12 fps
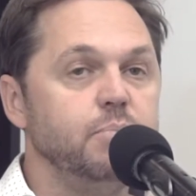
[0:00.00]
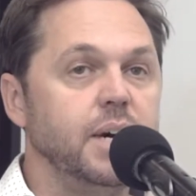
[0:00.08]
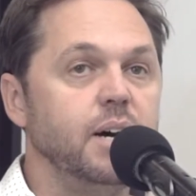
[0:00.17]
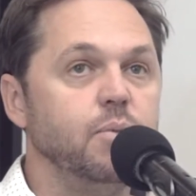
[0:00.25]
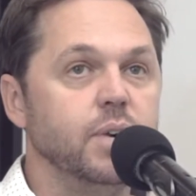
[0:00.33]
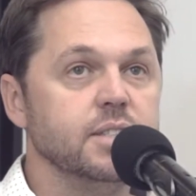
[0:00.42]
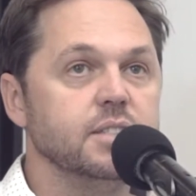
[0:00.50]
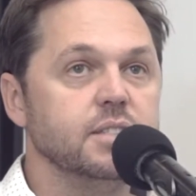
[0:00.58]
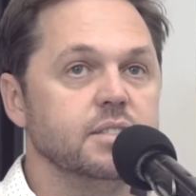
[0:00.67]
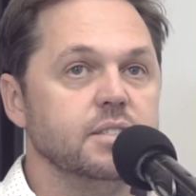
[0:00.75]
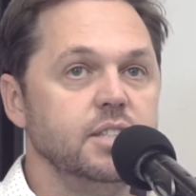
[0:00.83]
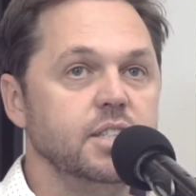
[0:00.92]
But
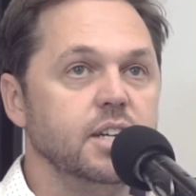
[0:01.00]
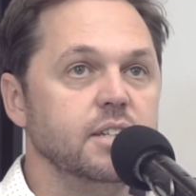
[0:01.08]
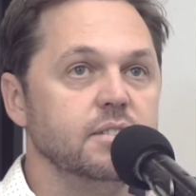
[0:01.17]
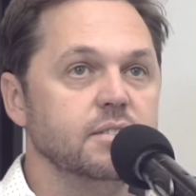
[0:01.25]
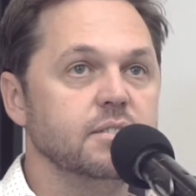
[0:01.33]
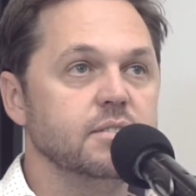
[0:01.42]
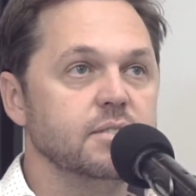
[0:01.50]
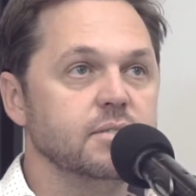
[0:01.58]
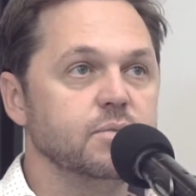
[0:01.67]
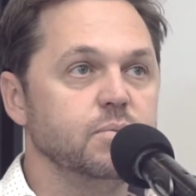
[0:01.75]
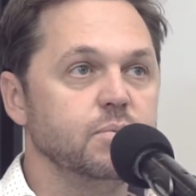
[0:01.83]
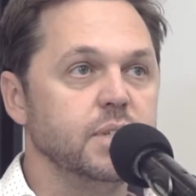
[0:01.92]
once
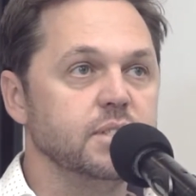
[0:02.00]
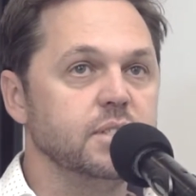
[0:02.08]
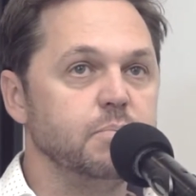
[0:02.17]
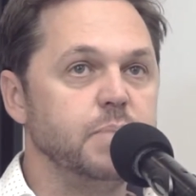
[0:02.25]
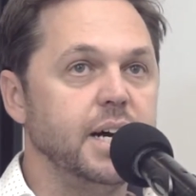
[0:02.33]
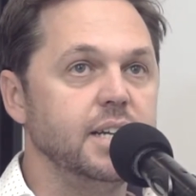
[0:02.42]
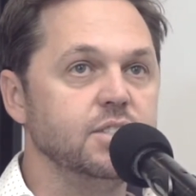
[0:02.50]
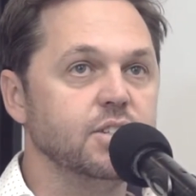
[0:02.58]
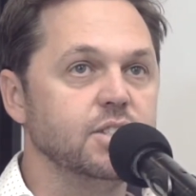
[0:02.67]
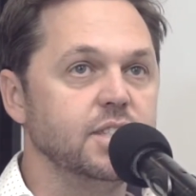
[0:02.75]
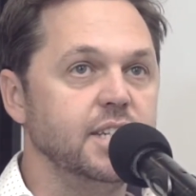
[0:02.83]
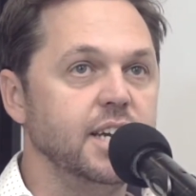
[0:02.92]
the parties
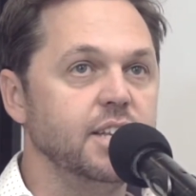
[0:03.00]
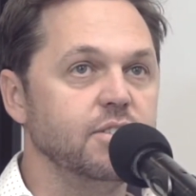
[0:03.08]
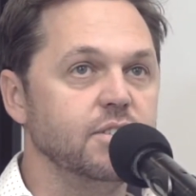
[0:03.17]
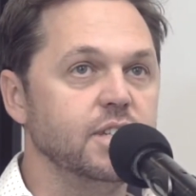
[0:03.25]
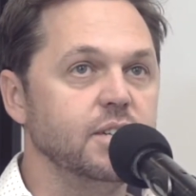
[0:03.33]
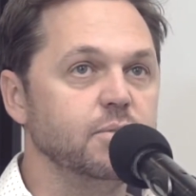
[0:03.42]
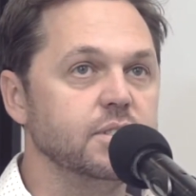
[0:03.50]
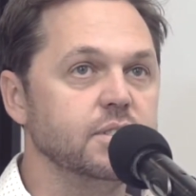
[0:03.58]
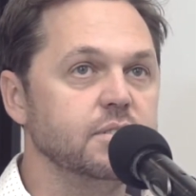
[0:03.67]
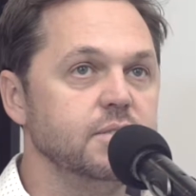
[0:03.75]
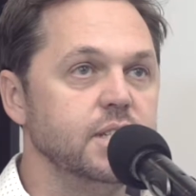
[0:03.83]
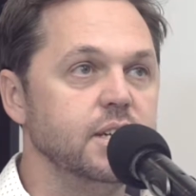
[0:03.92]
got together and there
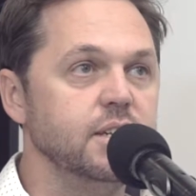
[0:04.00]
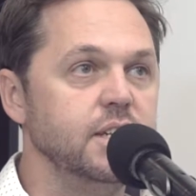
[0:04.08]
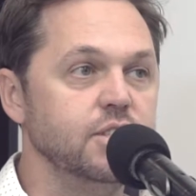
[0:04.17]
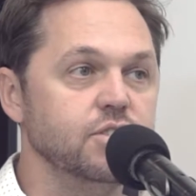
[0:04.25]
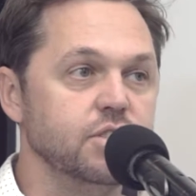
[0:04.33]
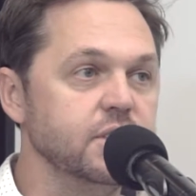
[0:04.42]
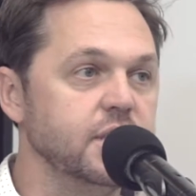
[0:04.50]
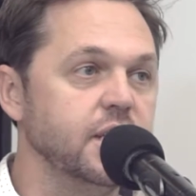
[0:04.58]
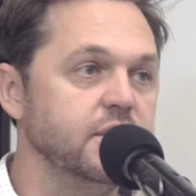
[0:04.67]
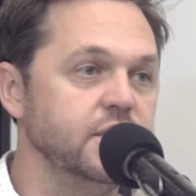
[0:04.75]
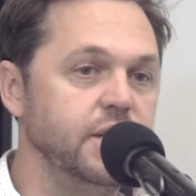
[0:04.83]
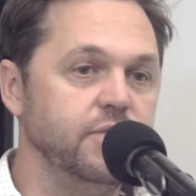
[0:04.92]
was, interest, then I
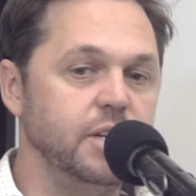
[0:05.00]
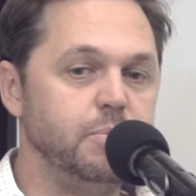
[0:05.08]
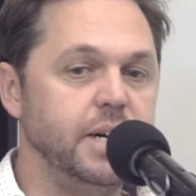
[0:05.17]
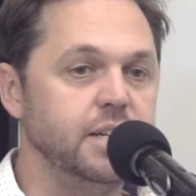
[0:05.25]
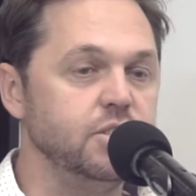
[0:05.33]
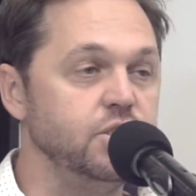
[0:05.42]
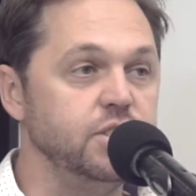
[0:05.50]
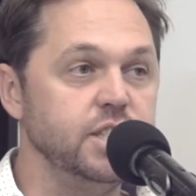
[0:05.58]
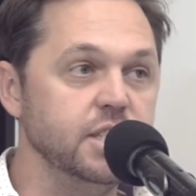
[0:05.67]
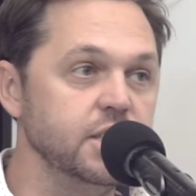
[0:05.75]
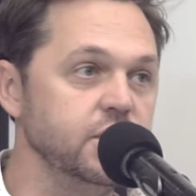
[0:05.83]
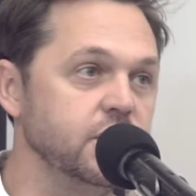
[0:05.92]
was definitely part of the due
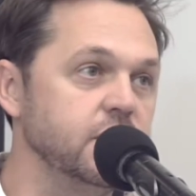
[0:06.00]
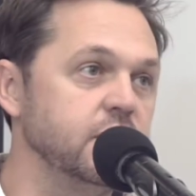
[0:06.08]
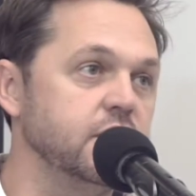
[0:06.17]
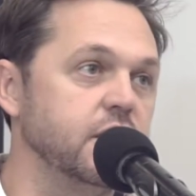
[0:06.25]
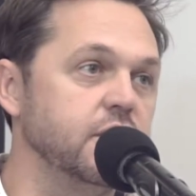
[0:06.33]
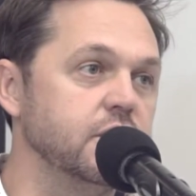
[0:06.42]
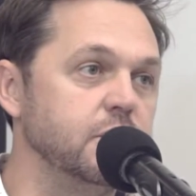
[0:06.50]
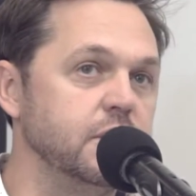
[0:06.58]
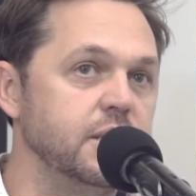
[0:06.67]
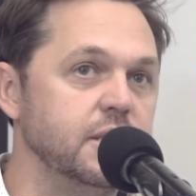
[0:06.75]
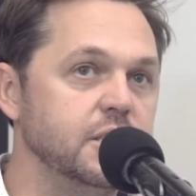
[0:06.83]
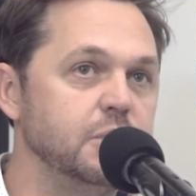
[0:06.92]
diligence. I got to
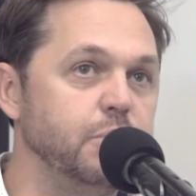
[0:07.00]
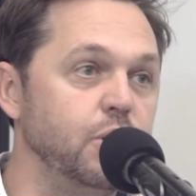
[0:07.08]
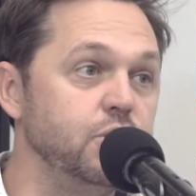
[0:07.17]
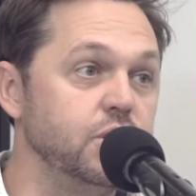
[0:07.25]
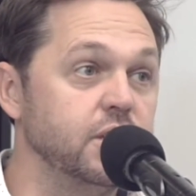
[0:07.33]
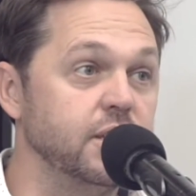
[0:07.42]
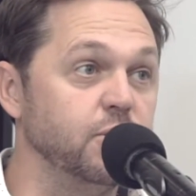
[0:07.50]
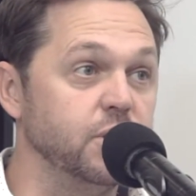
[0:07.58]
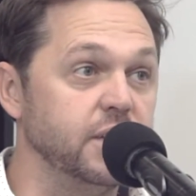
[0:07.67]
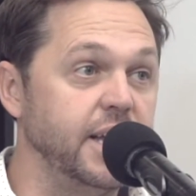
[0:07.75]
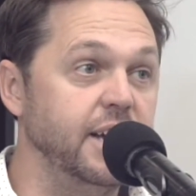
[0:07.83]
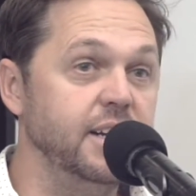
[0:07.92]
get exposure to all
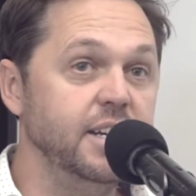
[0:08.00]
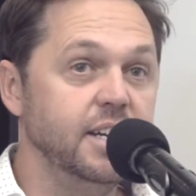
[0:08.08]
of that.